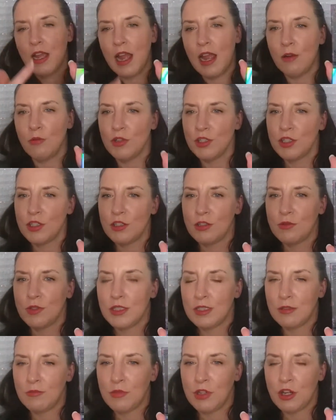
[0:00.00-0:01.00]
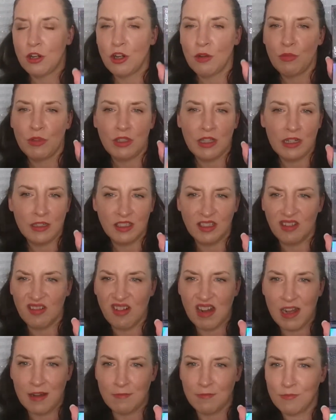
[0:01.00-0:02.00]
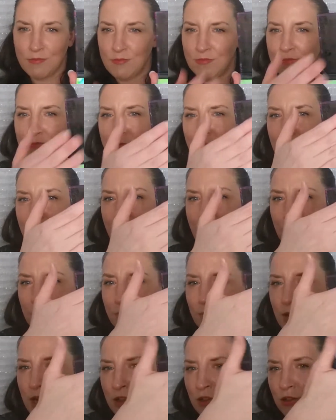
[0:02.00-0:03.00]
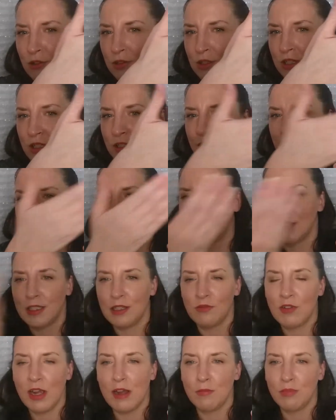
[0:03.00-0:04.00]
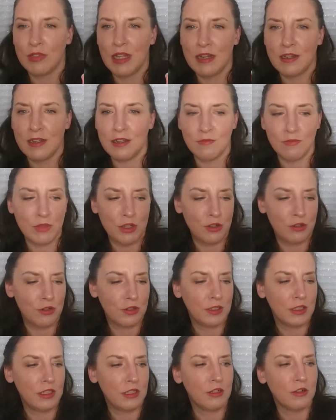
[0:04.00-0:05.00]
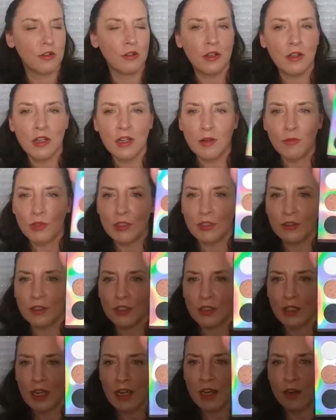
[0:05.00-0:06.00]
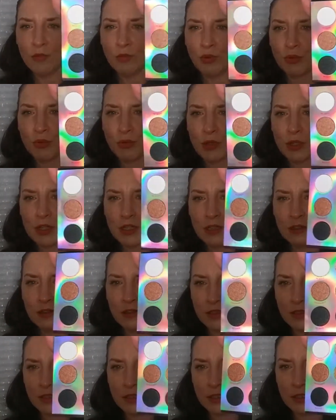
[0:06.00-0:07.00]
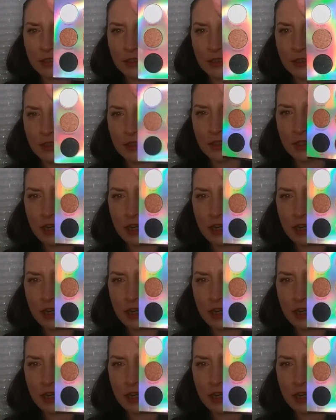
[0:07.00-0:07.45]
I wish there was a mirror, but that's all right. I would rather look at this. I've got plenty of mirrors here. But look how pretty this is